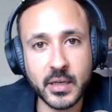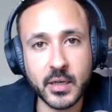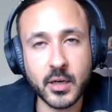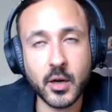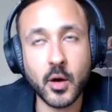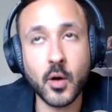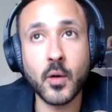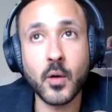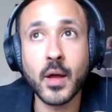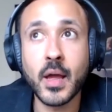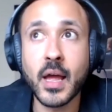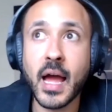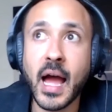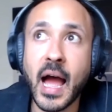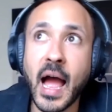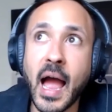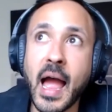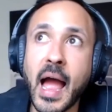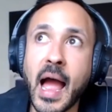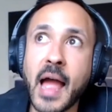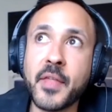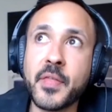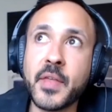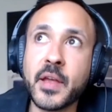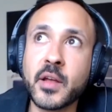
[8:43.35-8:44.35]
You know,
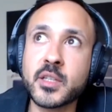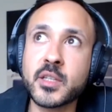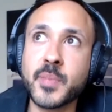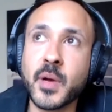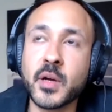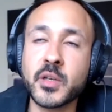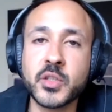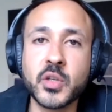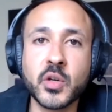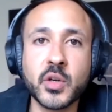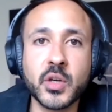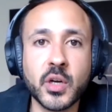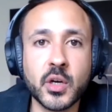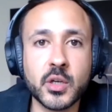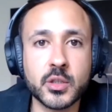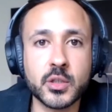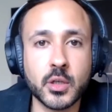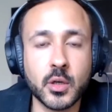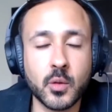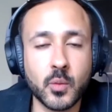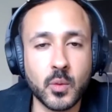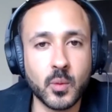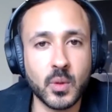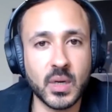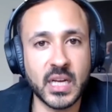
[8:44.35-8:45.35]
I think it's about 2 years
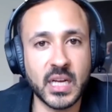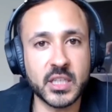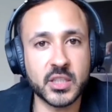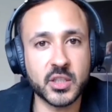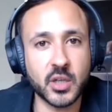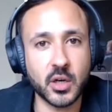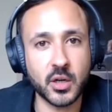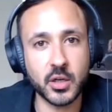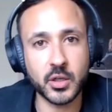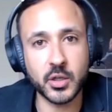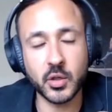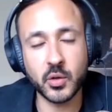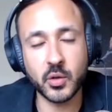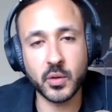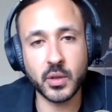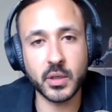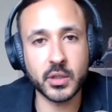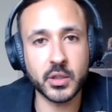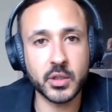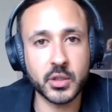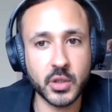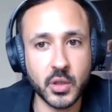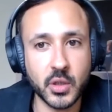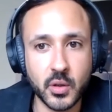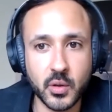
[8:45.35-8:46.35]
ago when I started doing
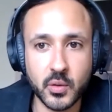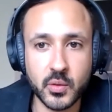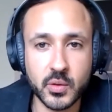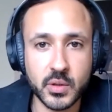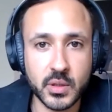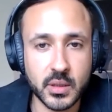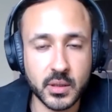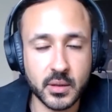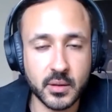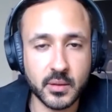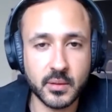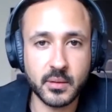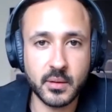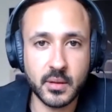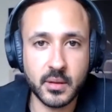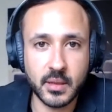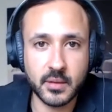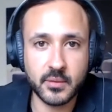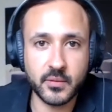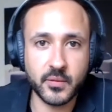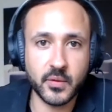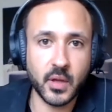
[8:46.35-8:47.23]
shows and